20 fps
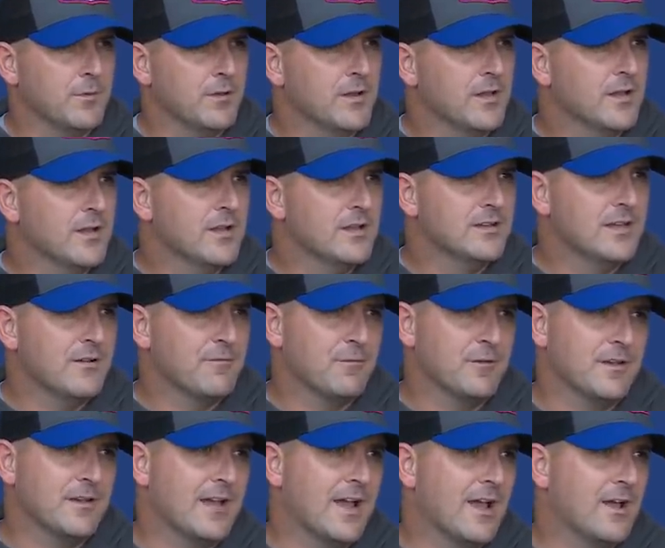But
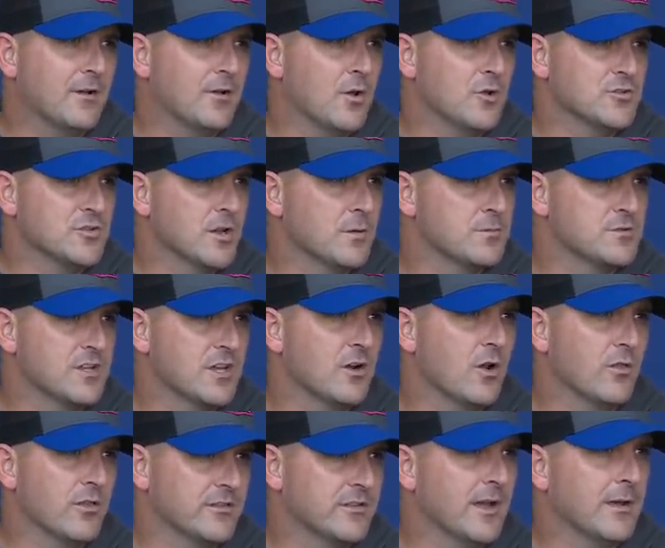definitely a guy who goes 100%
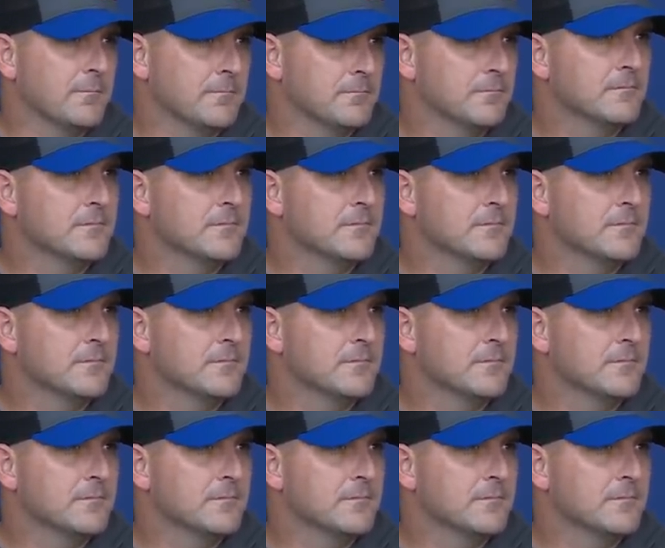all the time.